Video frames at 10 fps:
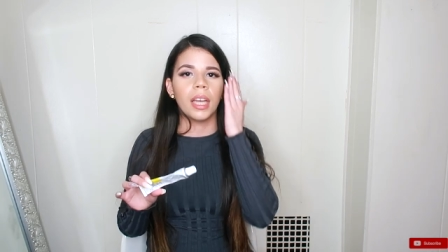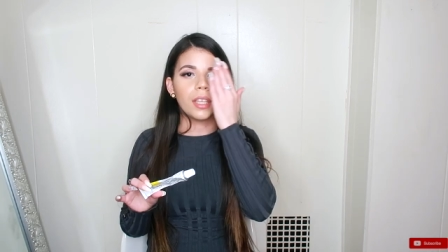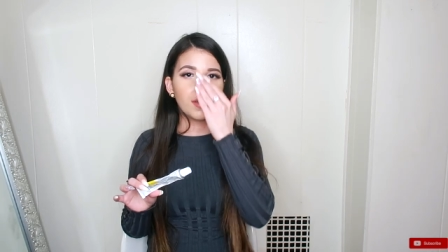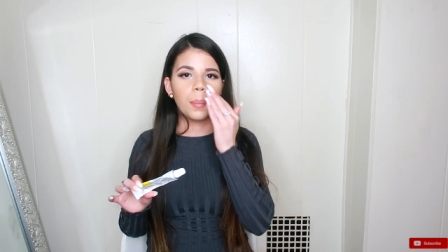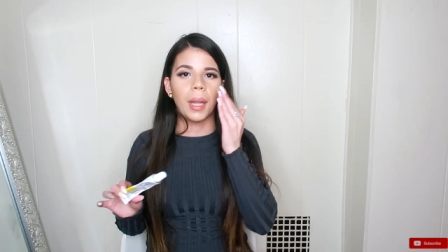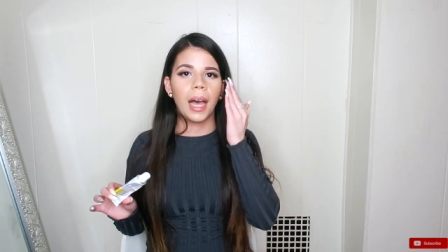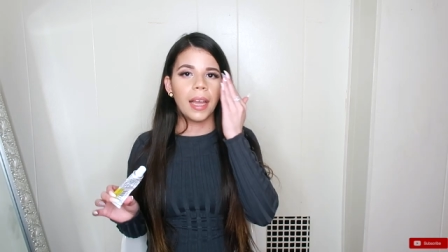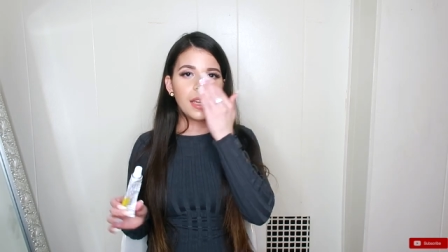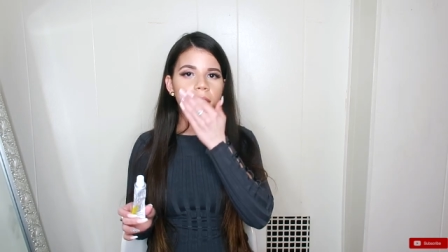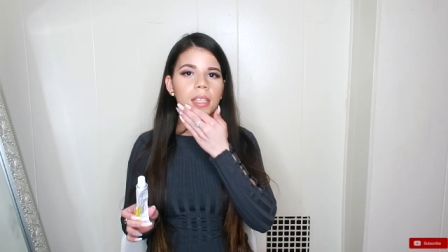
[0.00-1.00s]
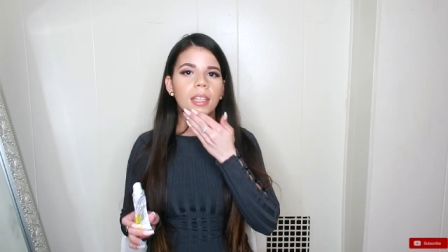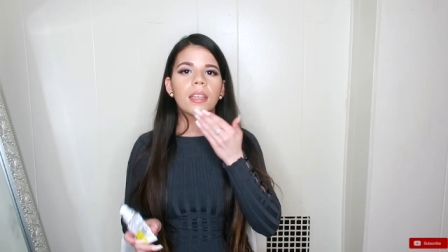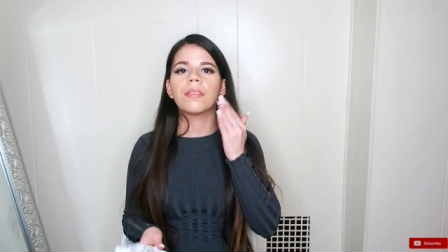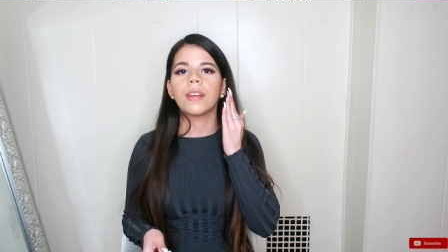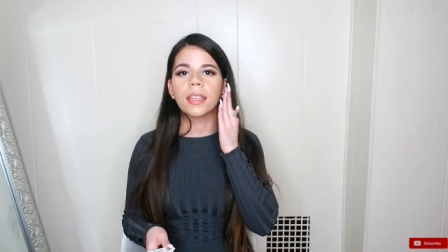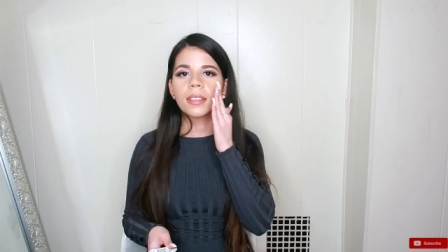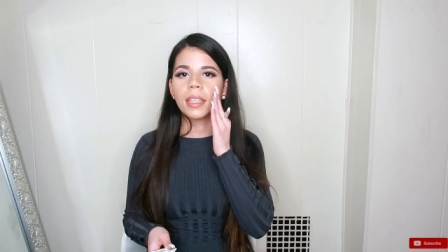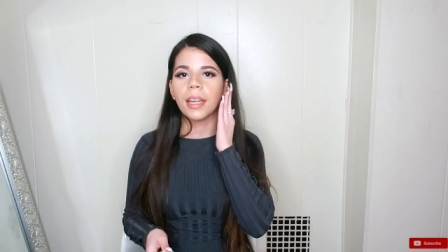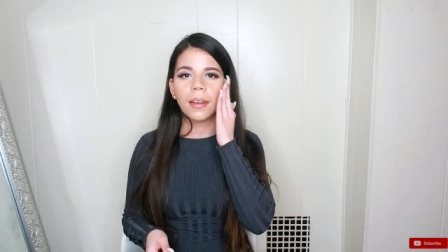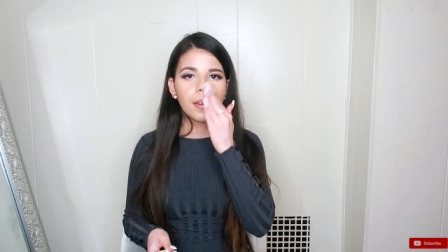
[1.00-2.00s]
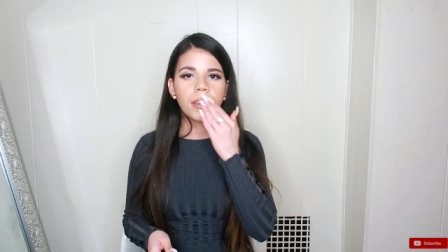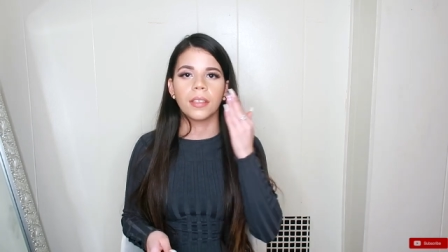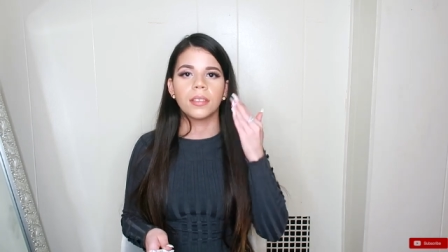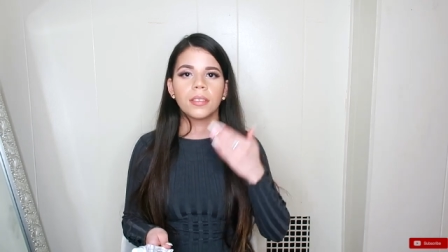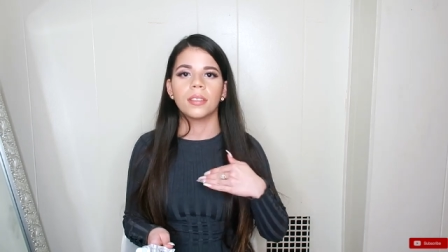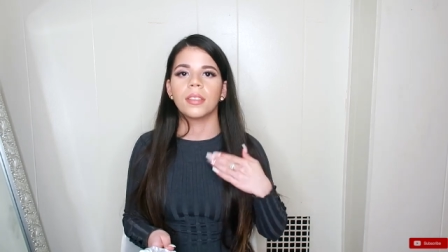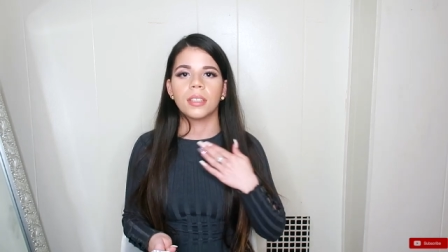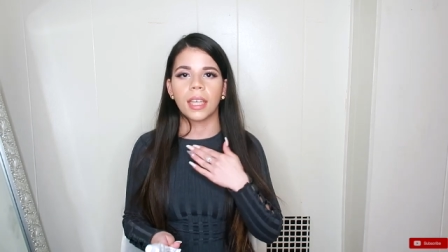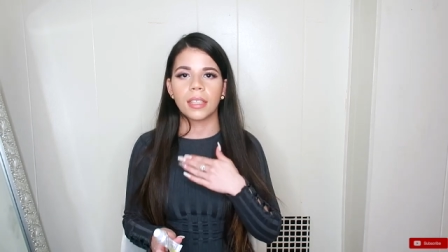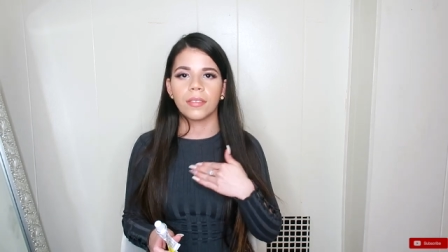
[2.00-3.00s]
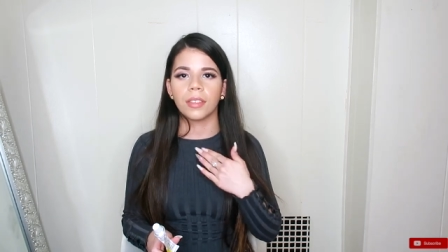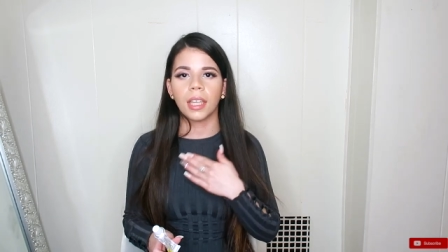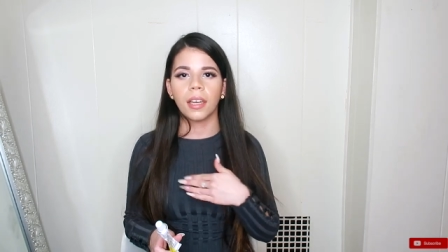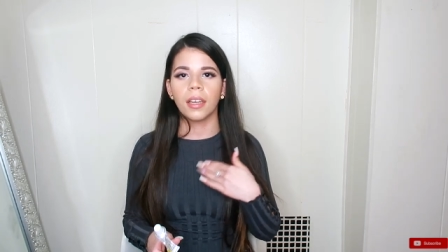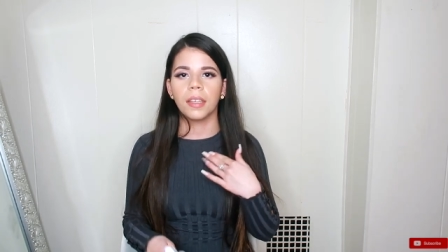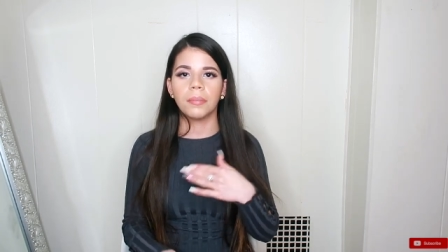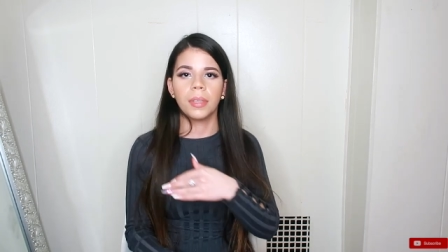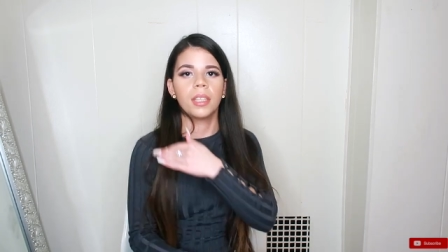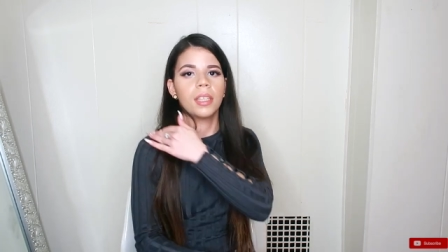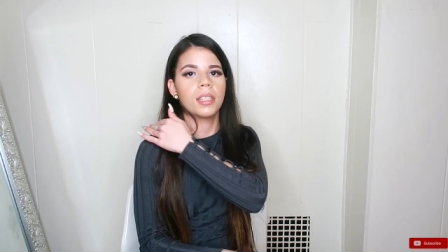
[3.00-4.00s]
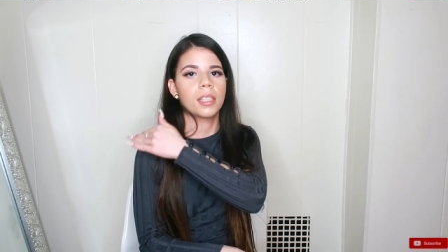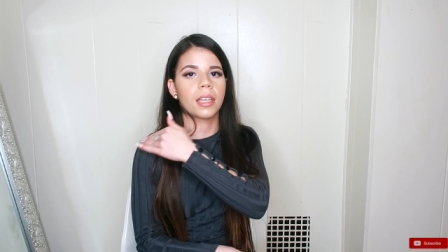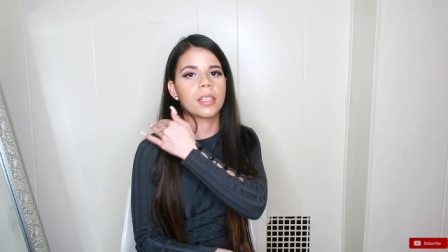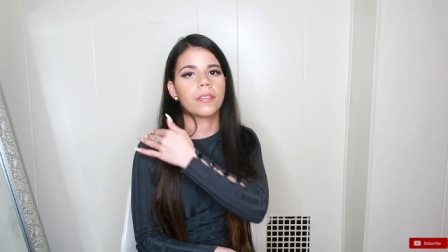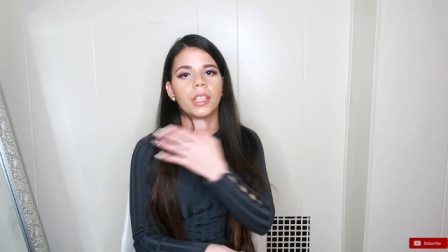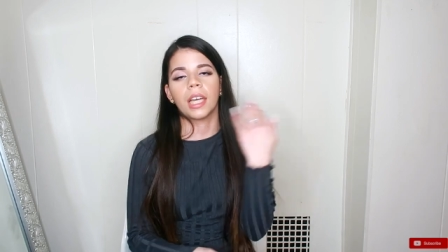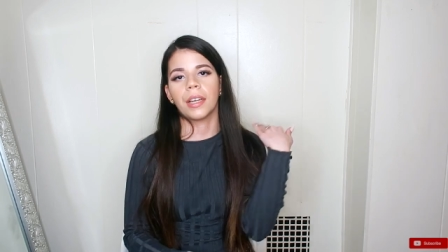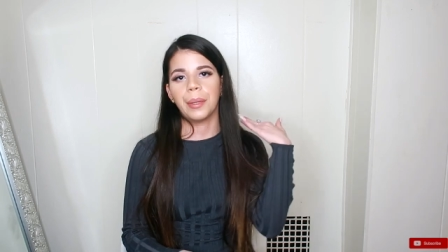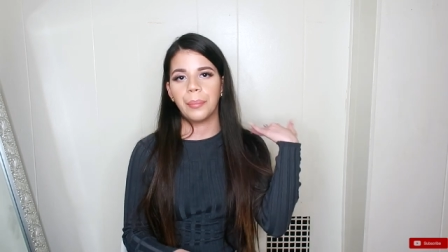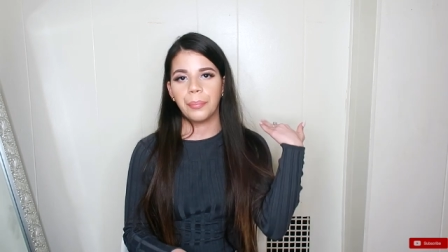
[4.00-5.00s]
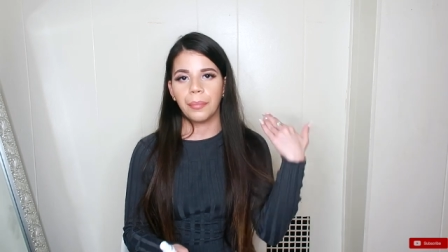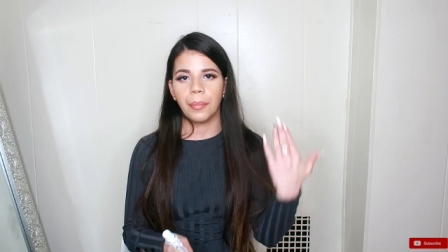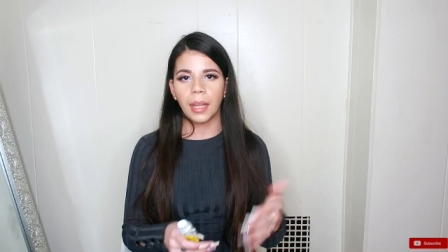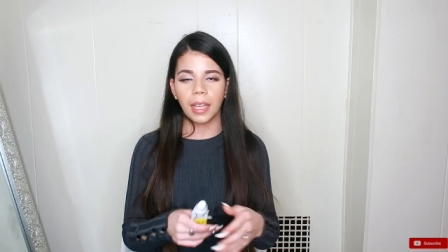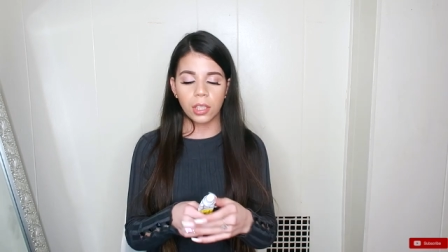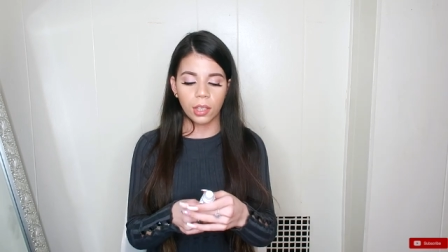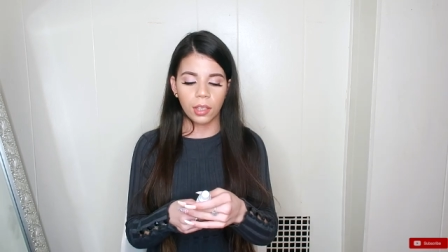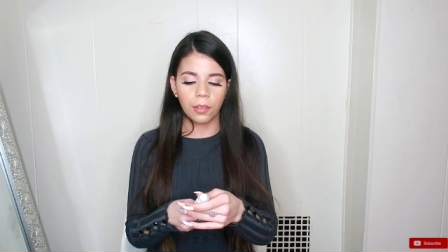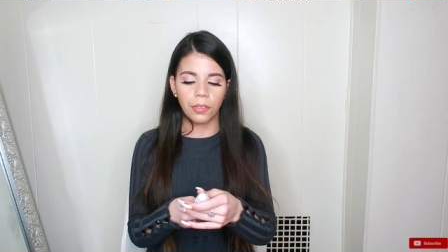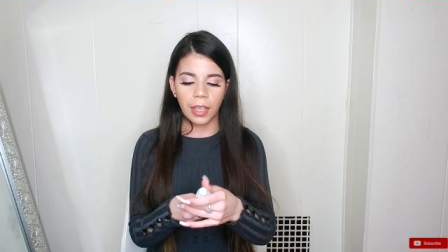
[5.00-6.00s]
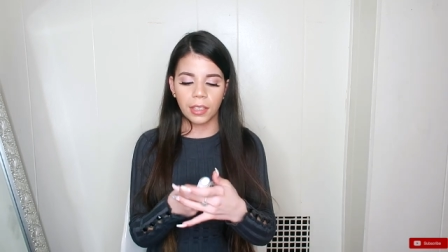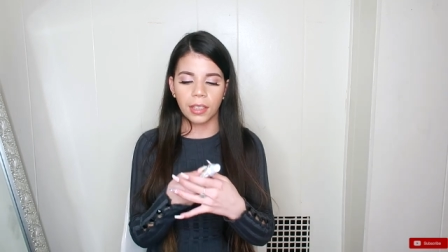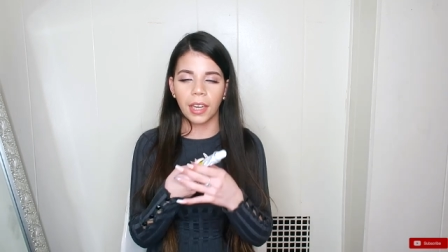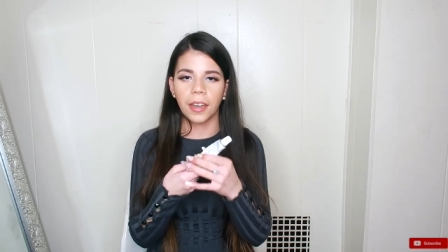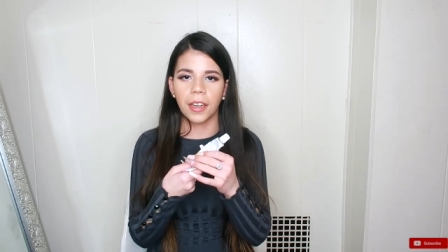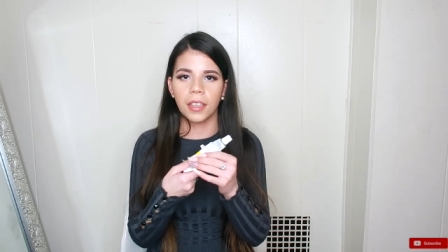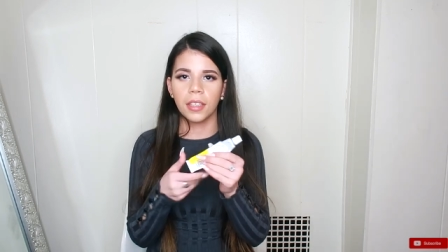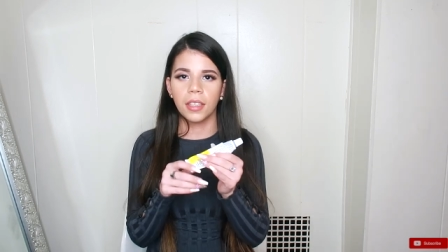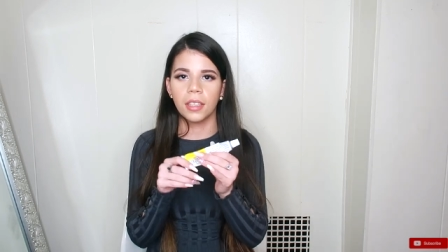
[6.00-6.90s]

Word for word: and you apply it to the affected area. Size of a dime, size of a dime. Apply it to the affected area.